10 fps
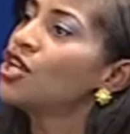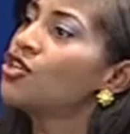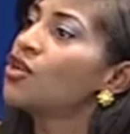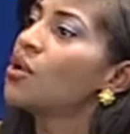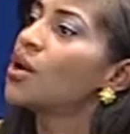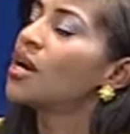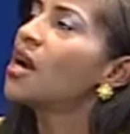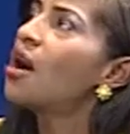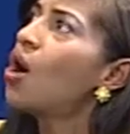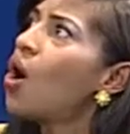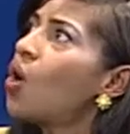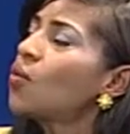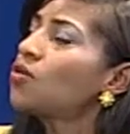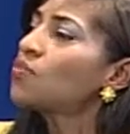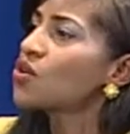your
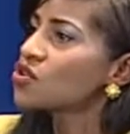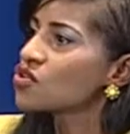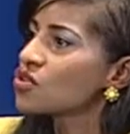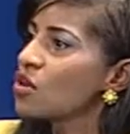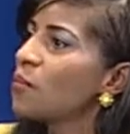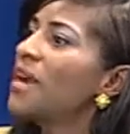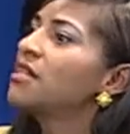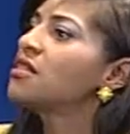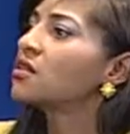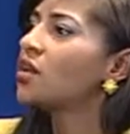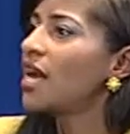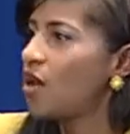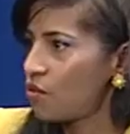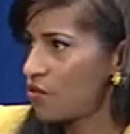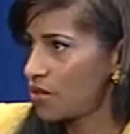own personal mental
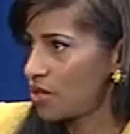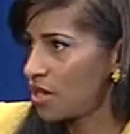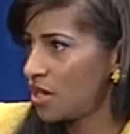health.